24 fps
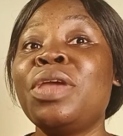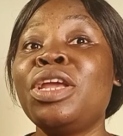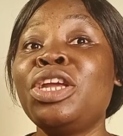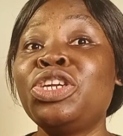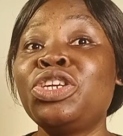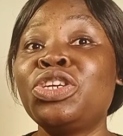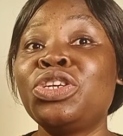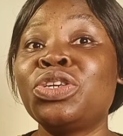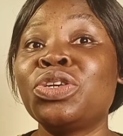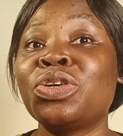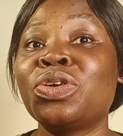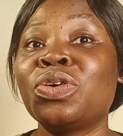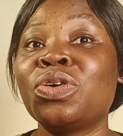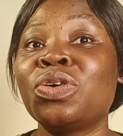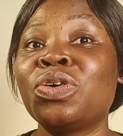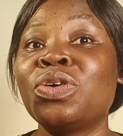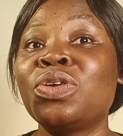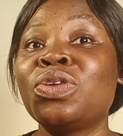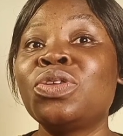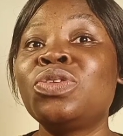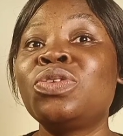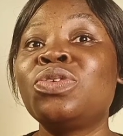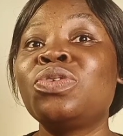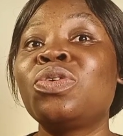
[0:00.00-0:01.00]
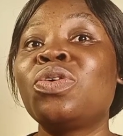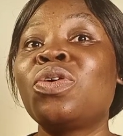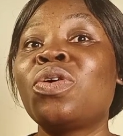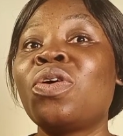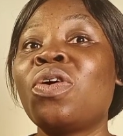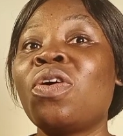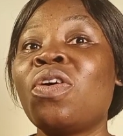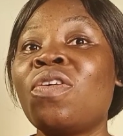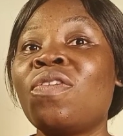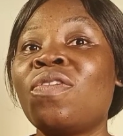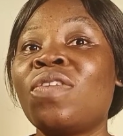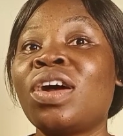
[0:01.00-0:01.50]
make sure to
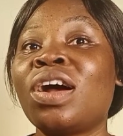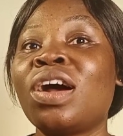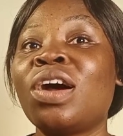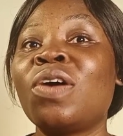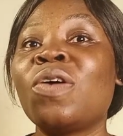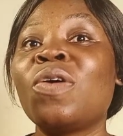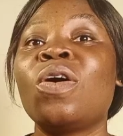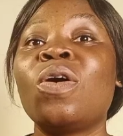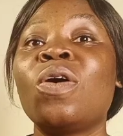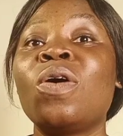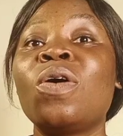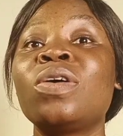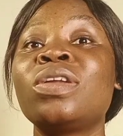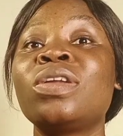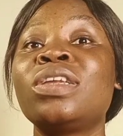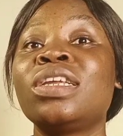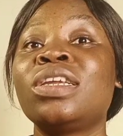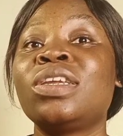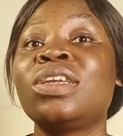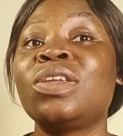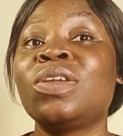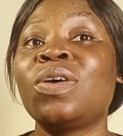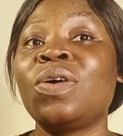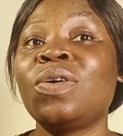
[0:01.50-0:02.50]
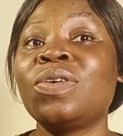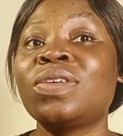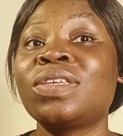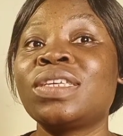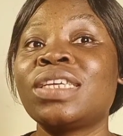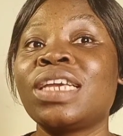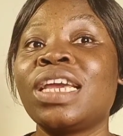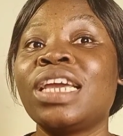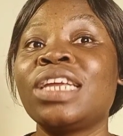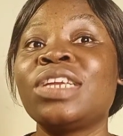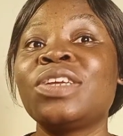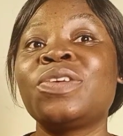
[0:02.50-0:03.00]
cover all the nooks
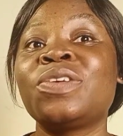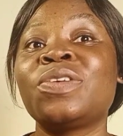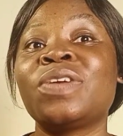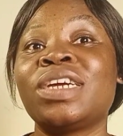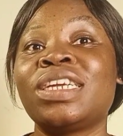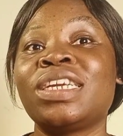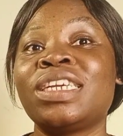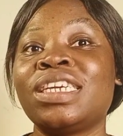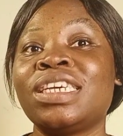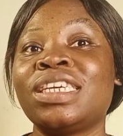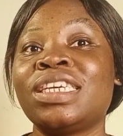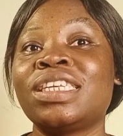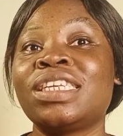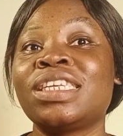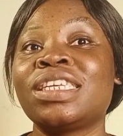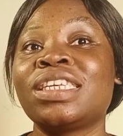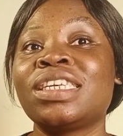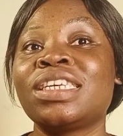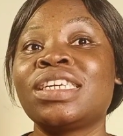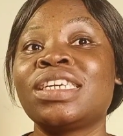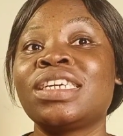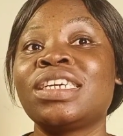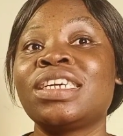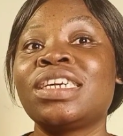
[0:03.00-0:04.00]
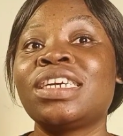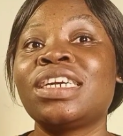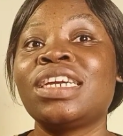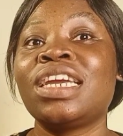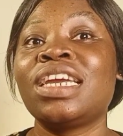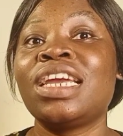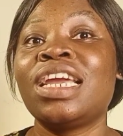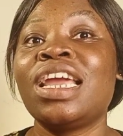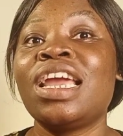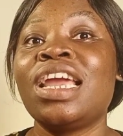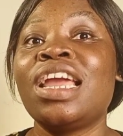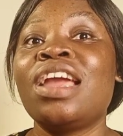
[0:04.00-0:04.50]
and crannies.
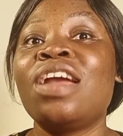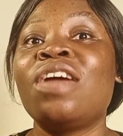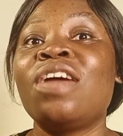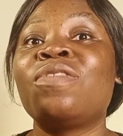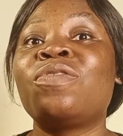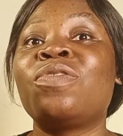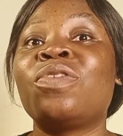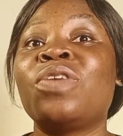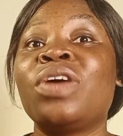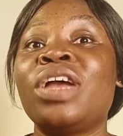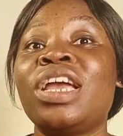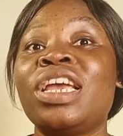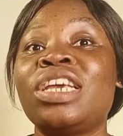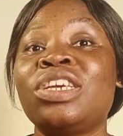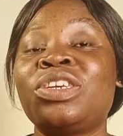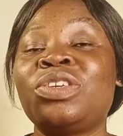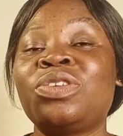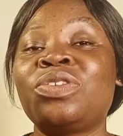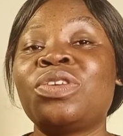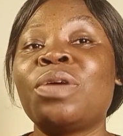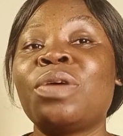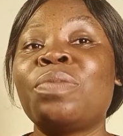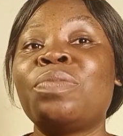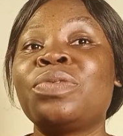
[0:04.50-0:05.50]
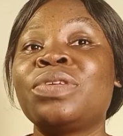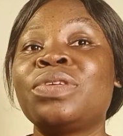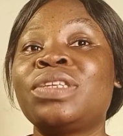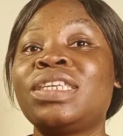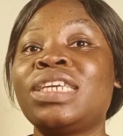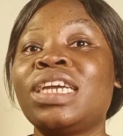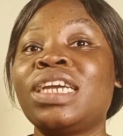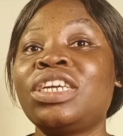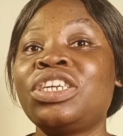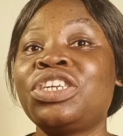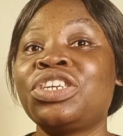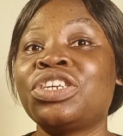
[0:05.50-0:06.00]
For extra
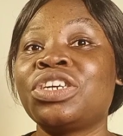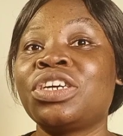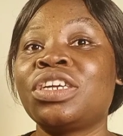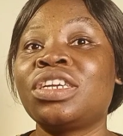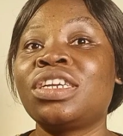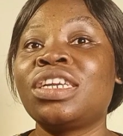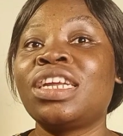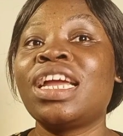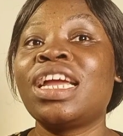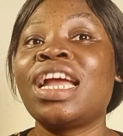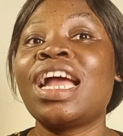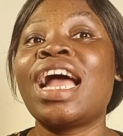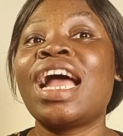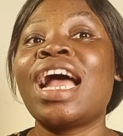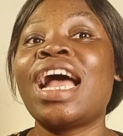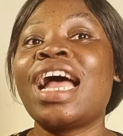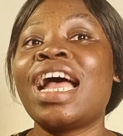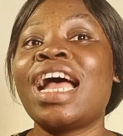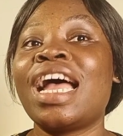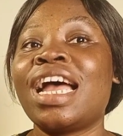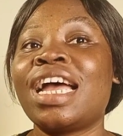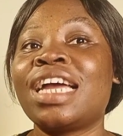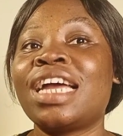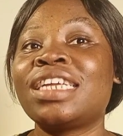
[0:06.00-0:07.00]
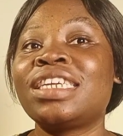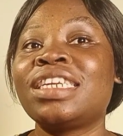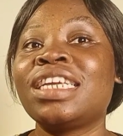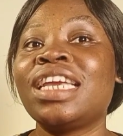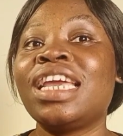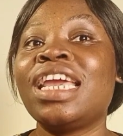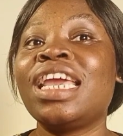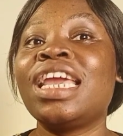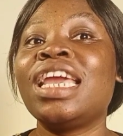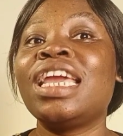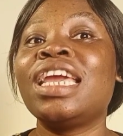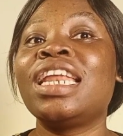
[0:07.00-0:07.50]
protection, add
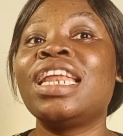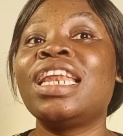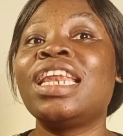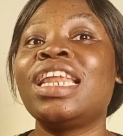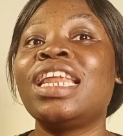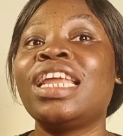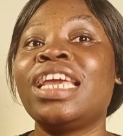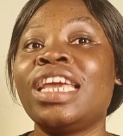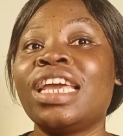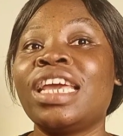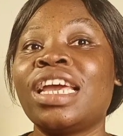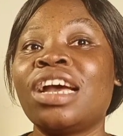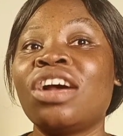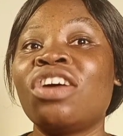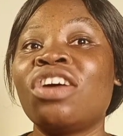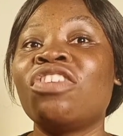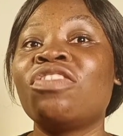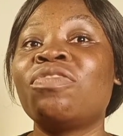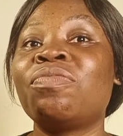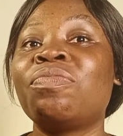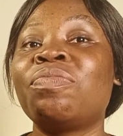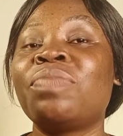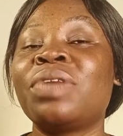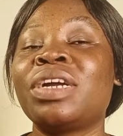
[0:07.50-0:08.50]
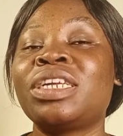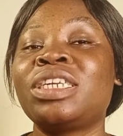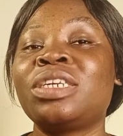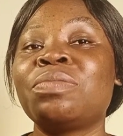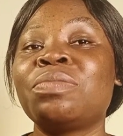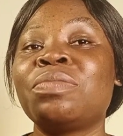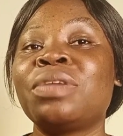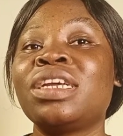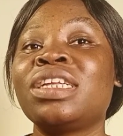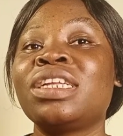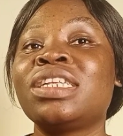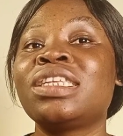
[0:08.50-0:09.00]
a layer of
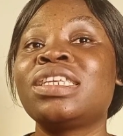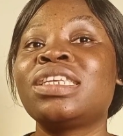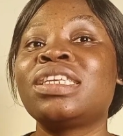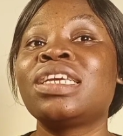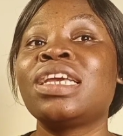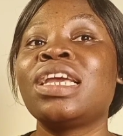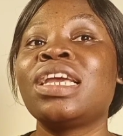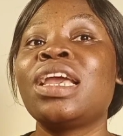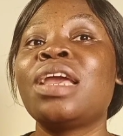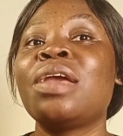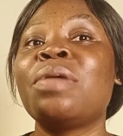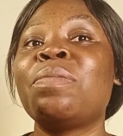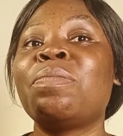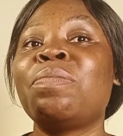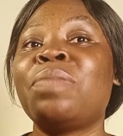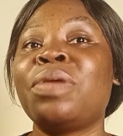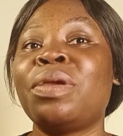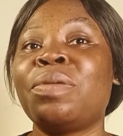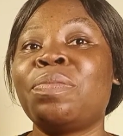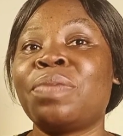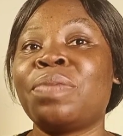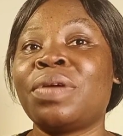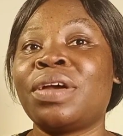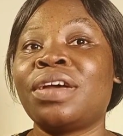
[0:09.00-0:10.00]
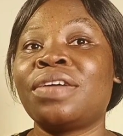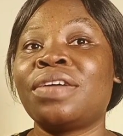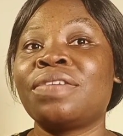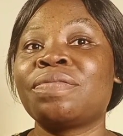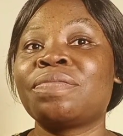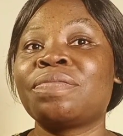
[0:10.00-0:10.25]
parchment paper.